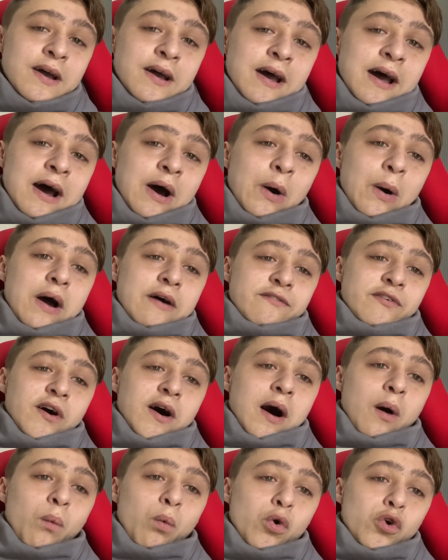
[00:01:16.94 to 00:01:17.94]
However,
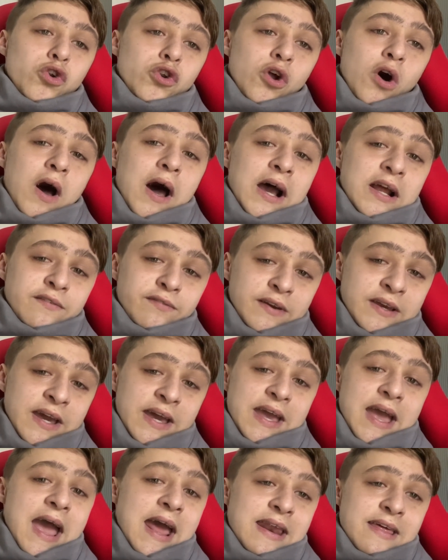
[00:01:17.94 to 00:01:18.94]
I would not
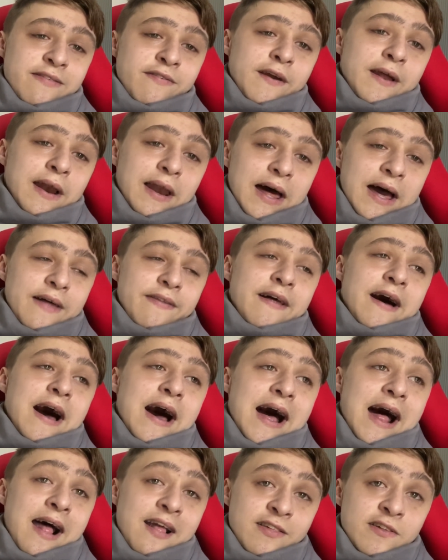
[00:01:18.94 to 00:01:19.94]
advocate anything like that
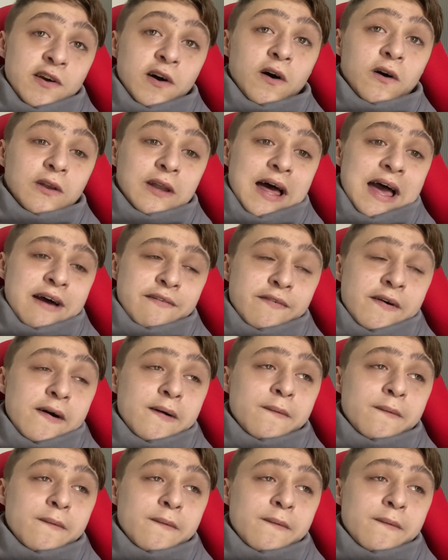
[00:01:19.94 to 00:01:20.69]
at all, ever.